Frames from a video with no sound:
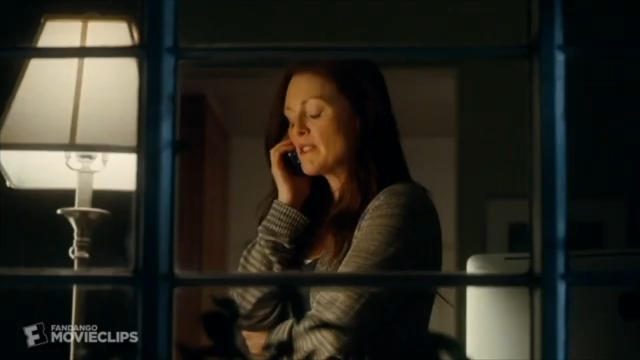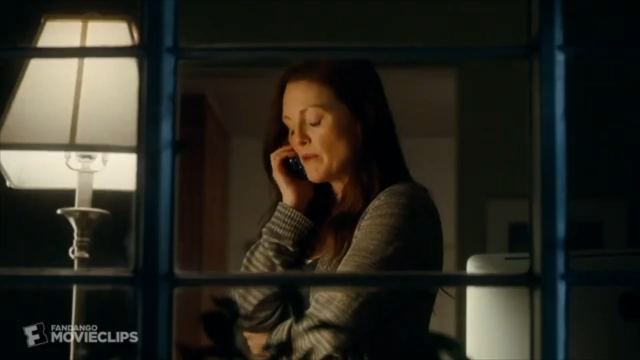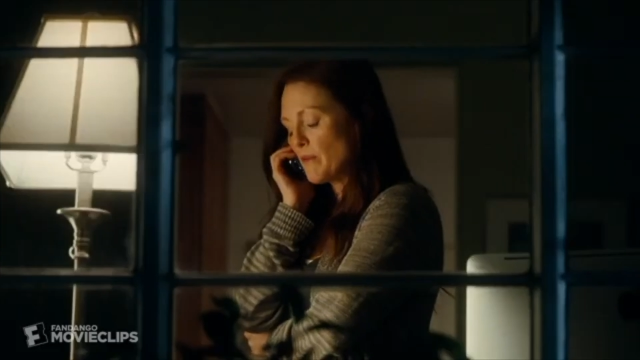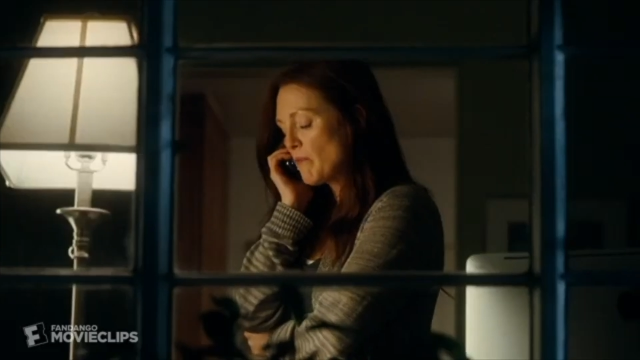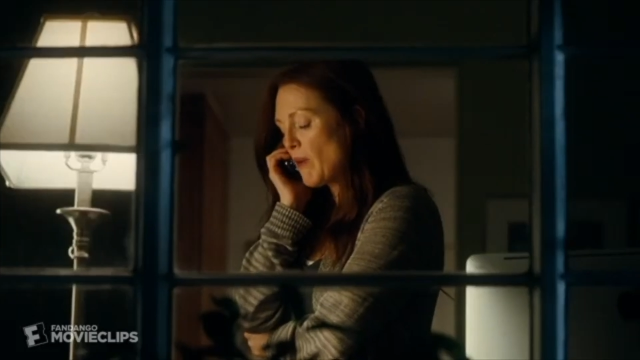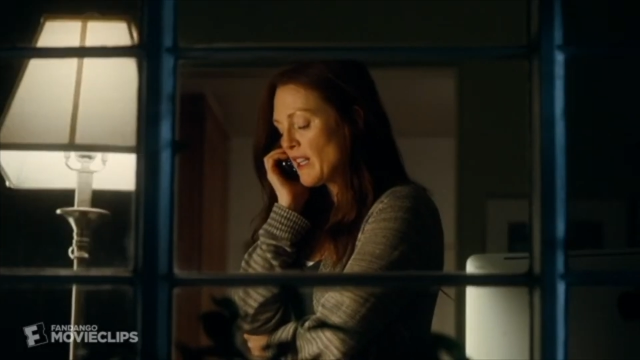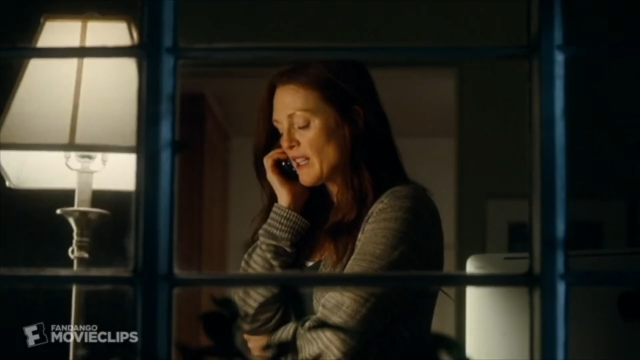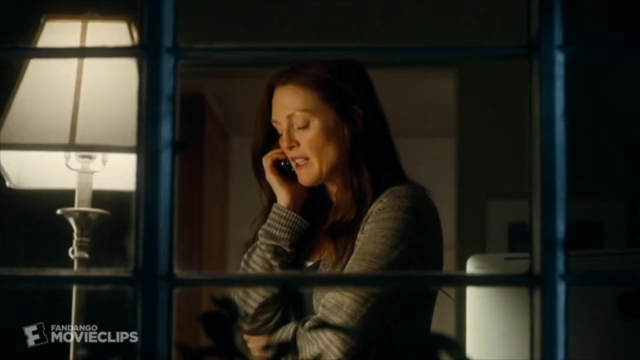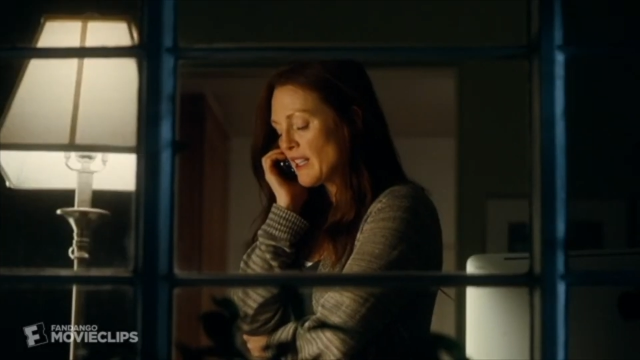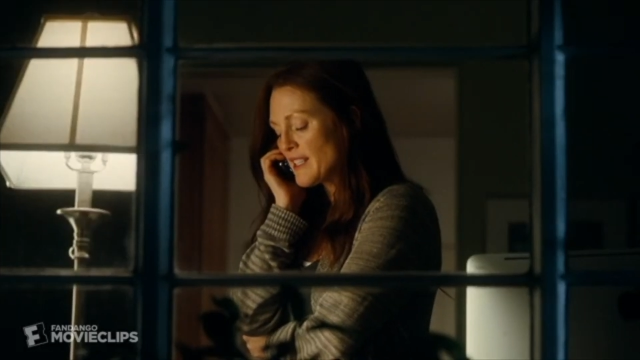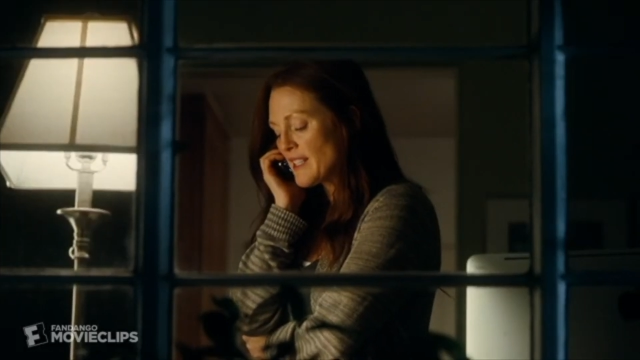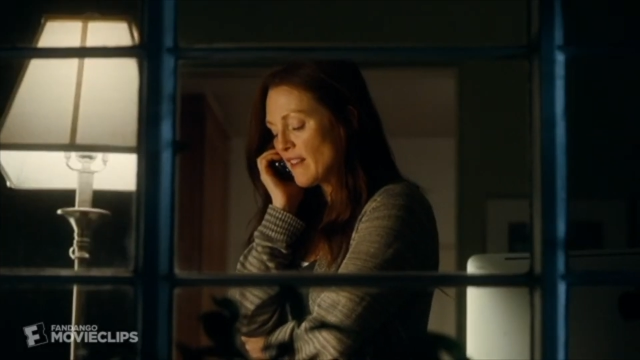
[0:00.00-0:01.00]
problem.
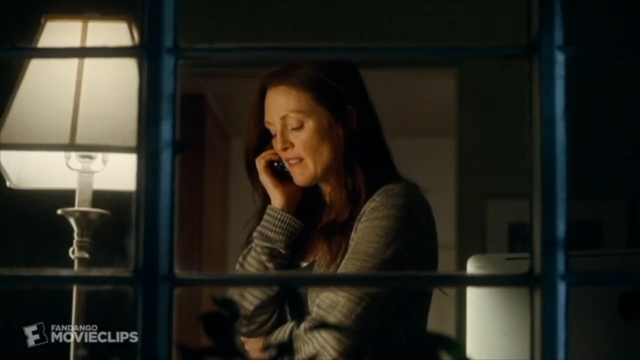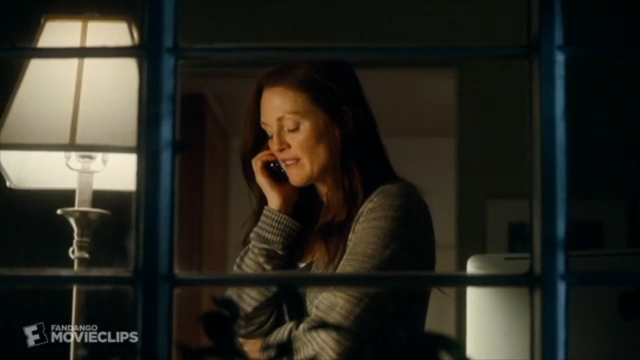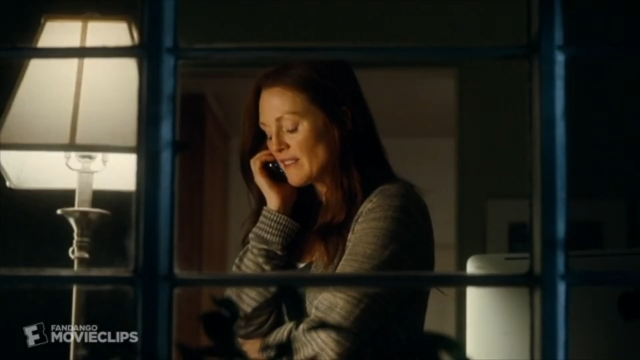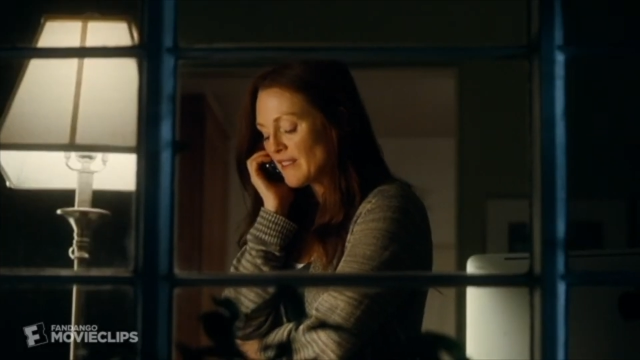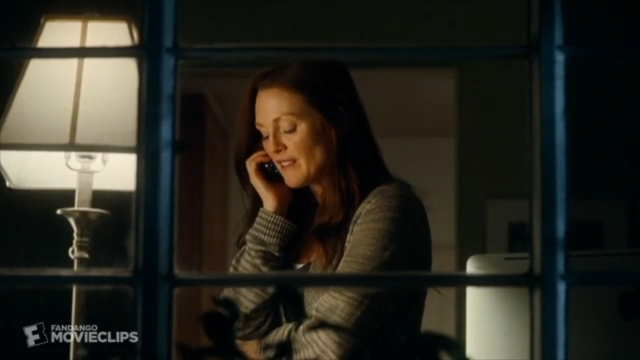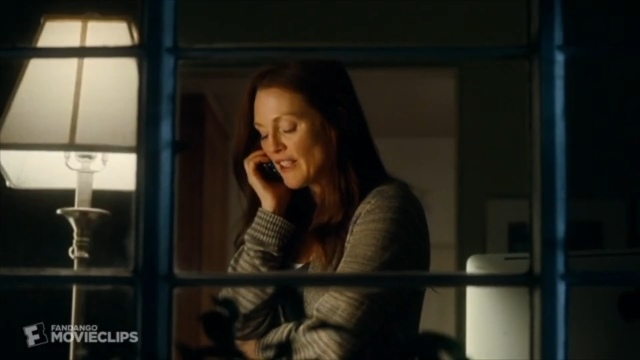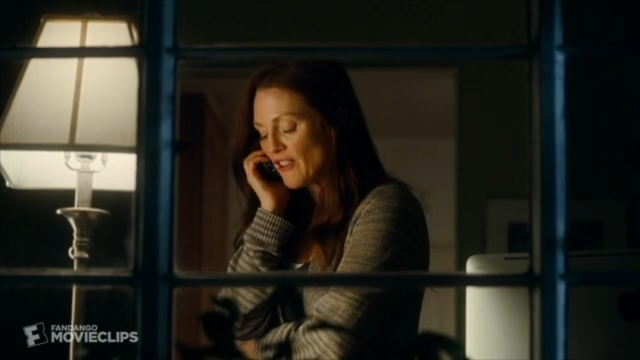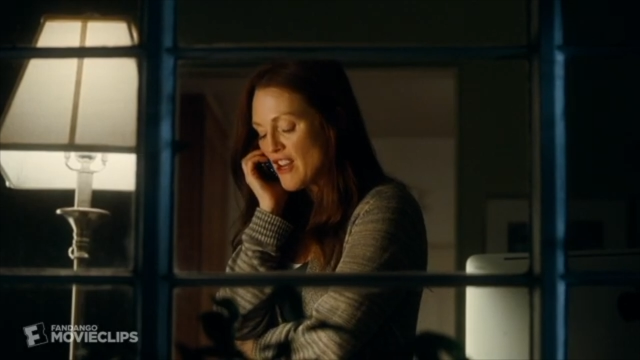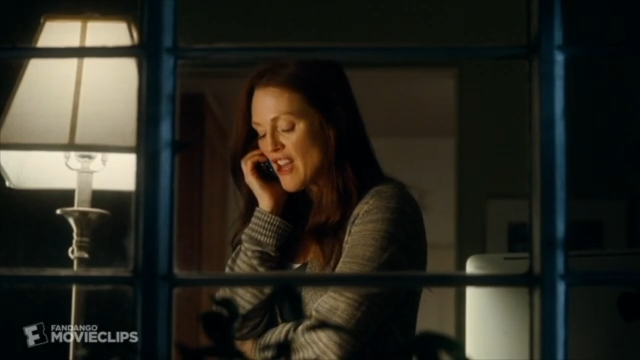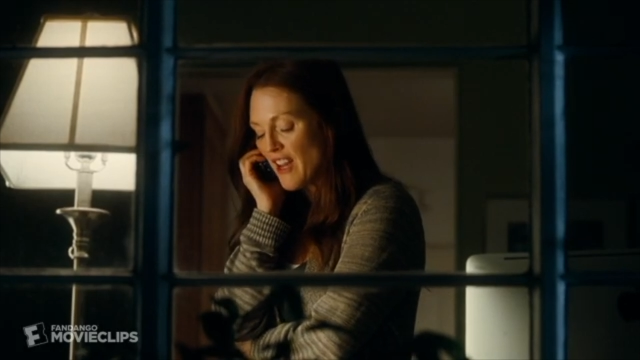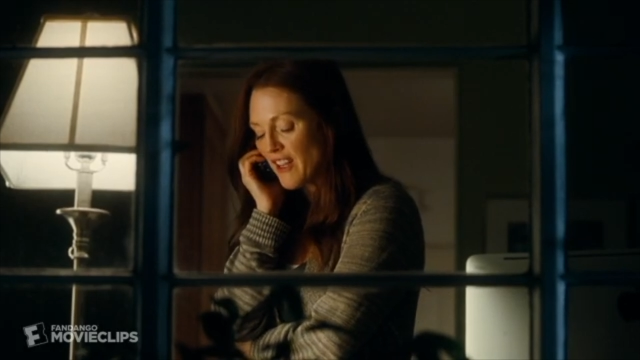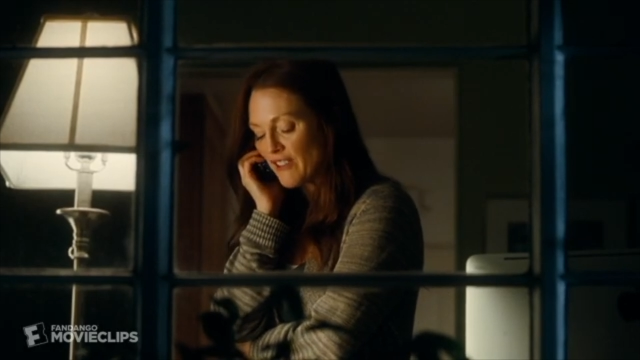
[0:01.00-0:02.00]
Cal stands outside the
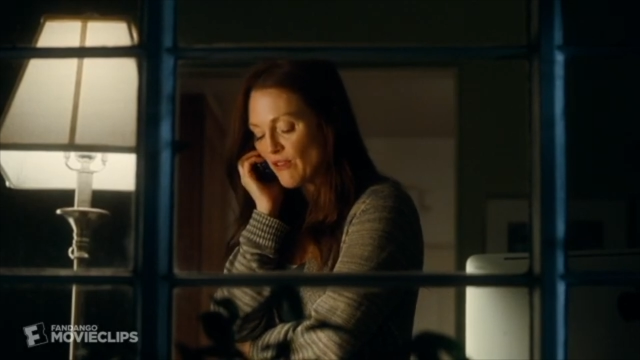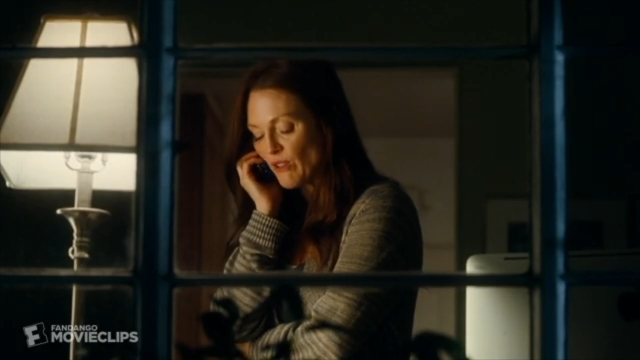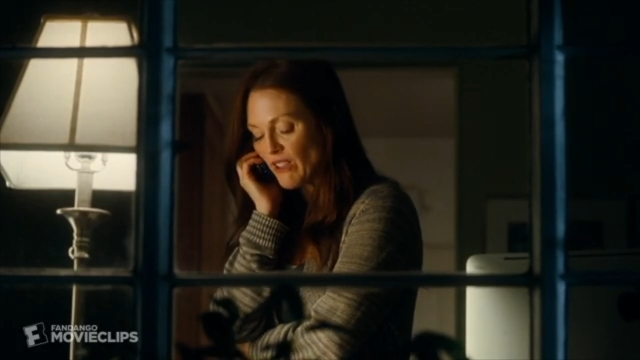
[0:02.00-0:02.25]
house